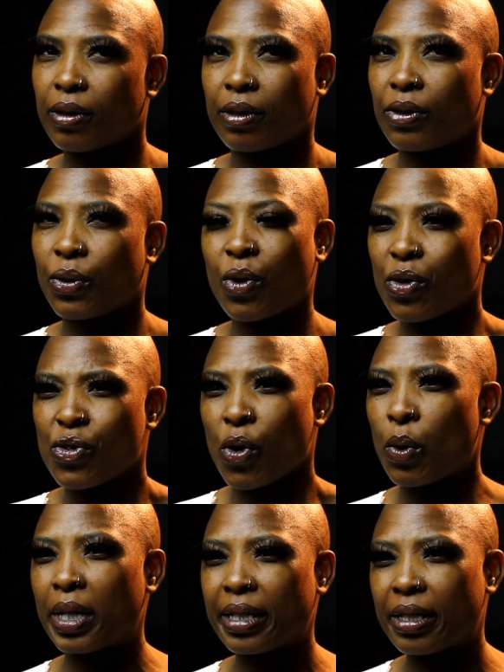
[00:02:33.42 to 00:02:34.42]
To
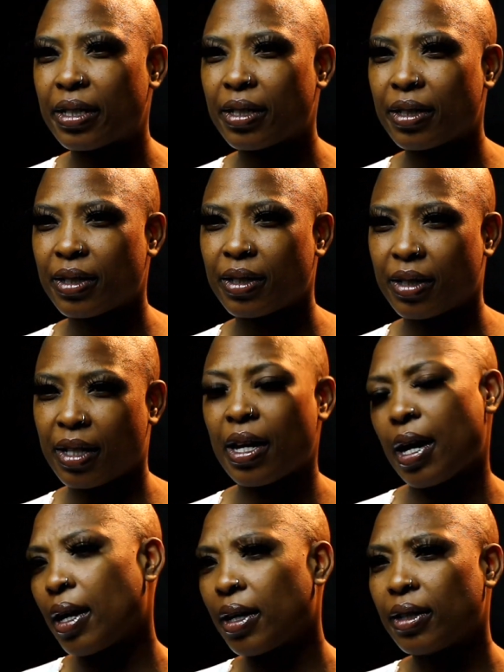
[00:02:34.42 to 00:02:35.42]
control it.
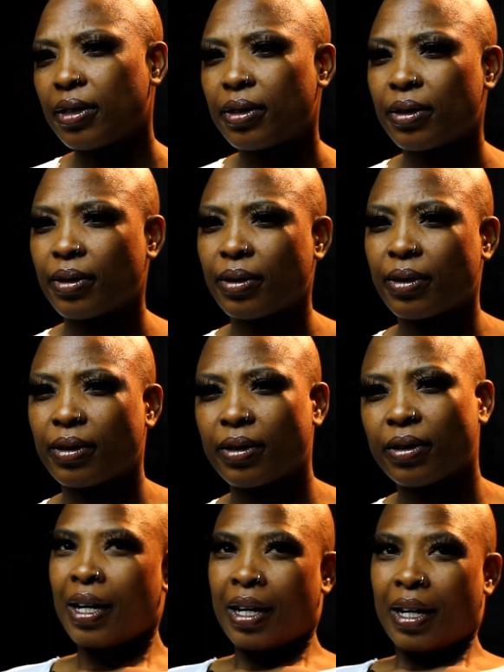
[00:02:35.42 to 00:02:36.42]
Yeah.
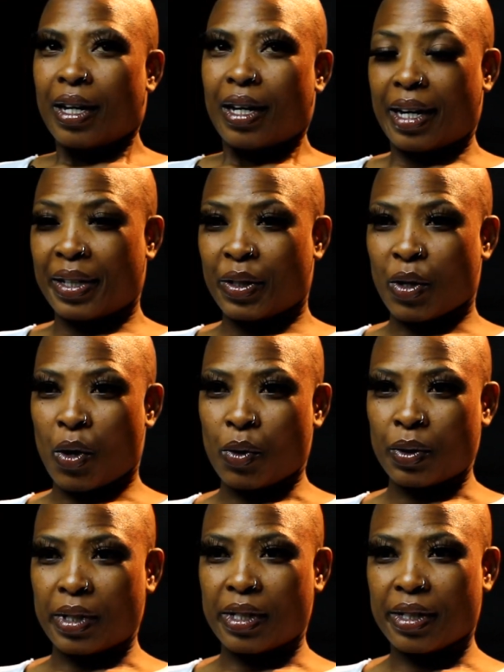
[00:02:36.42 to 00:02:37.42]
I don't.